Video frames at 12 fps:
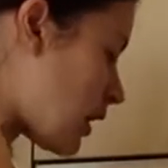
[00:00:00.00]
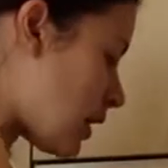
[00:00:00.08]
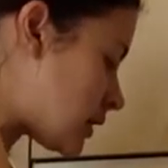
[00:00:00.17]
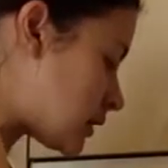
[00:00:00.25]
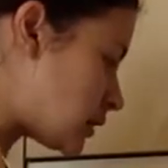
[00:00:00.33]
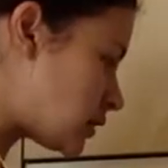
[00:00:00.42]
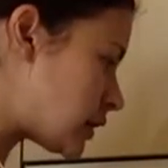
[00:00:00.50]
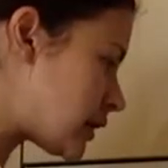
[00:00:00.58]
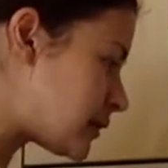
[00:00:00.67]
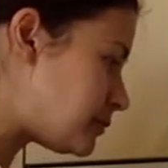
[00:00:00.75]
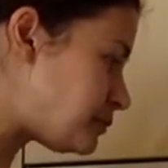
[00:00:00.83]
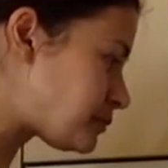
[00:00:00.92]
and
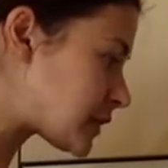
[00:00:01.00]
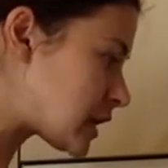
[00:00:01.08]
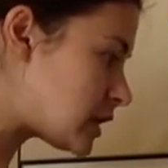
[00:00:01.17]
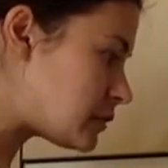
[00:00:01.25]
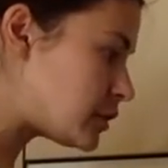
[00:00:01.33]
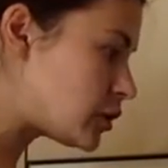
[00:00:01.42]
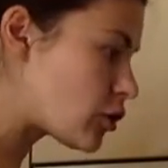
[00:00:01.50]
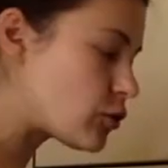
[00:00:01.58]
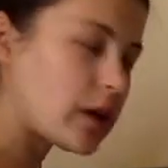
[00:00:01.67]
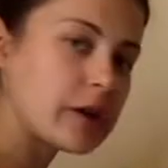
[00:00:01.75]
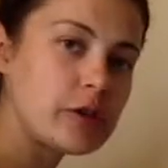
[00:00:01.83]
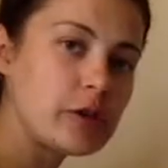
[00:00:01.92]
let me know
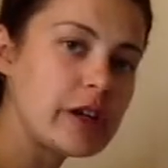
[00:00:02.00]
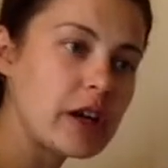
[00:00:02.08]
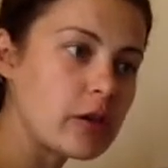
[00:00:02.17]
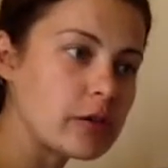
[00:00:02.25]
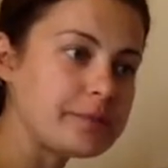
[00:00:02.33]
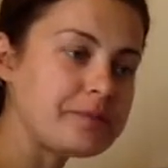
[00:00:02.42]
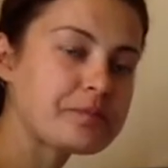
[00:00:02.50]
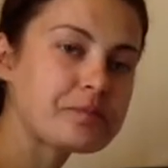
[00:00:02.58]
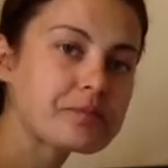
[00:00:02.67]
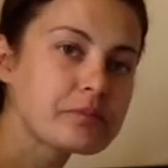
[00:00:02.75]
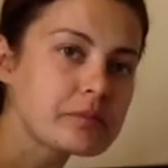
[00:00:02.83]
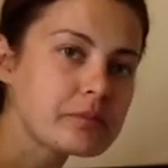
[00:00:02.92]
how you get on.
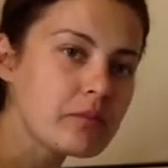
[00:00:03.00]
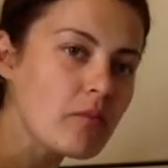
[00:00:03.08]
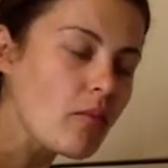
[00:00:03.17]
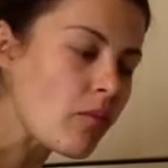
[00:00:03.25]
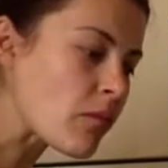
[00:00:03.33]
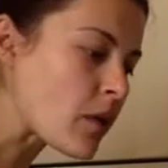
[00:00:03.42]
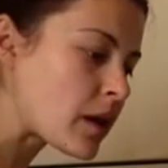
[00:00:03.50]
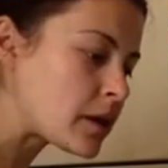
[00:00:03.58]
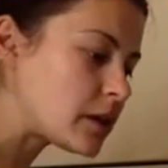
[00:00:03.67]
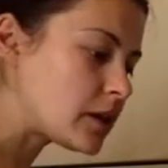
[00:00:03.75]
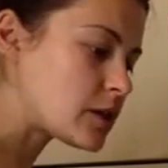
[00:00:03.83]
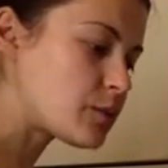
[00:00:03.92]

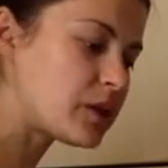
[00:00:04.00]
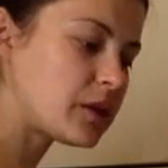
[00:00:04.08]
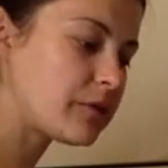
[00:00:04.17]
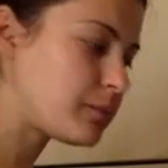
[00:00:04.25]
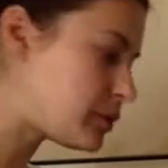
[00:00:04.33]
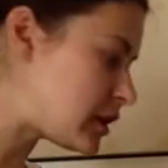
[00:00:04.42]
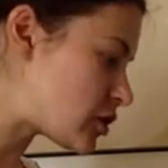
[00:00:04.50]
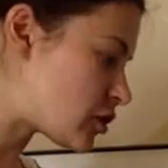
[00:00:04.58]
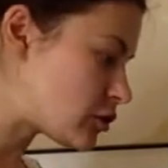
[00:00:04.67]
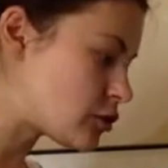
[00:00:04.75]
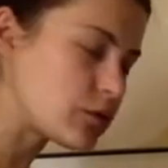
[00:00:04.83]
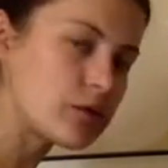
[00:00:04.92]
It's been a pleasure
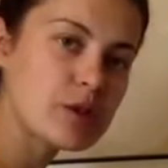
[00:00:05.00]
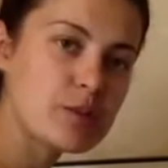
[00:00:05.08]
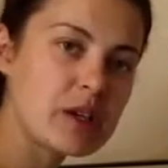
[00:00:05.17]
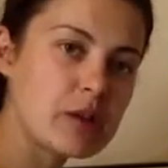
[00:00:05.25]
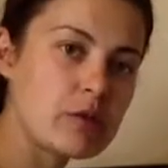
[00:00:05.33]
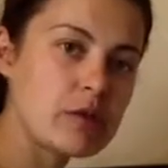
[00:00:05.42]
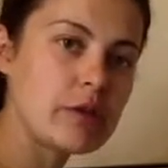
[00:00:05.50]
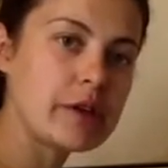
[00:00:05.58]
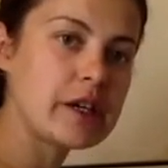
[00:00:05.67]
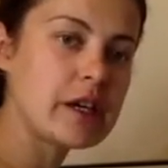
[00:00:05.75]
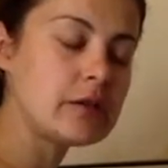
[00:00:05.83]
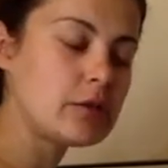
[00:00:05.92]
to speak with you
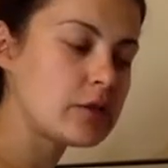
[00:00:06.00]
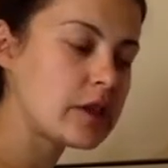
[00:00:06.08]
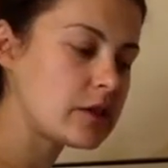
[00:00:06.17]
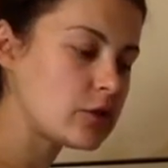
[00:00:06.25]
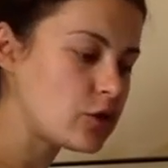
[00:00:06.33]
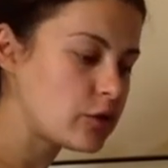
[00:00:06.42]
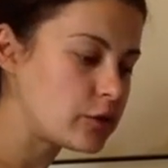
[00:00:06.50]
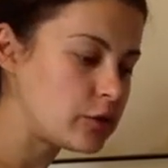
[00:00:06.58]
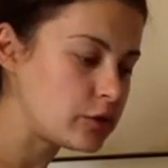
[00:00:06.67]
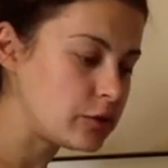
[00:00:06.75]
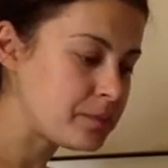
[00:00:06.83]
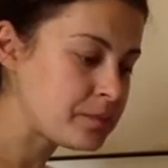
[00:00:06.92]
again today and
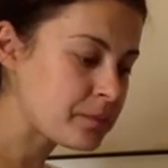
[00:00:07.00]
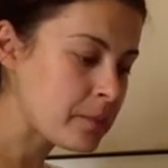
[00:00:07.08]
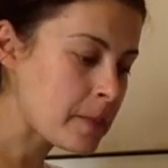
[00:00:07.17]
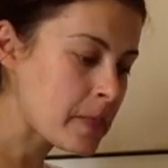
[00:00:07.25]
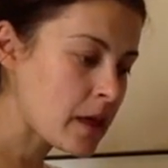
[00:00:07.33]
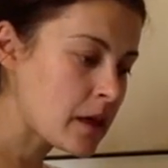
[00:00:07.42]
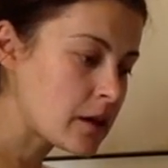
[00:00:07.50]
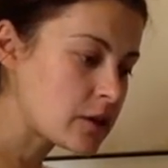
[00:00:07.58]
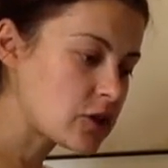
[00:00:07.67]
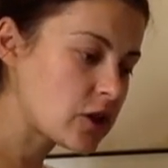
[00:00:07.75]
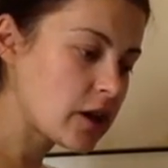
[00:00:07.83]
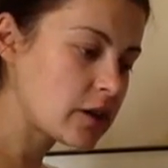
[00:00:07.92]

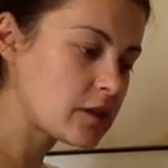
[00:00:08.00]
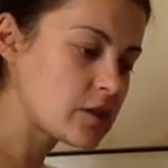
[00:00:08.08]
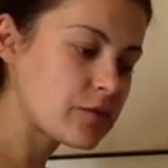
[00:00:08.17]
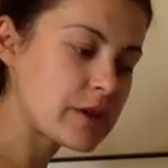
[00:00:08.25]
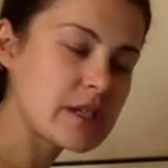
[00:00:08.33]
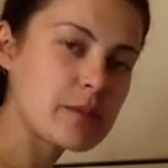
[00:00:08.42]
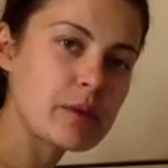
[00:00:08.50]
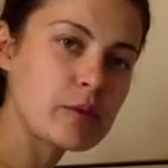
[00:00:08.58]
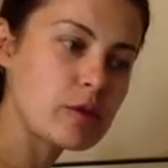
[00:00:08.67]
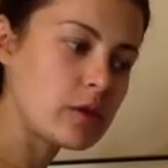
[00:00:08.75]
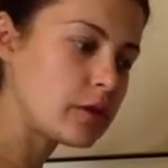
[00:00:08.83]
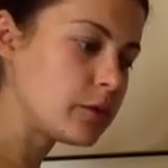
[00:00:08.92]
share this recipe
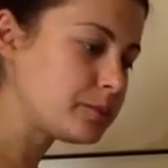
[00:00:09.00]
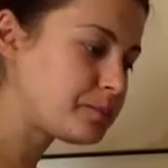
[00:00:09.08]
with you.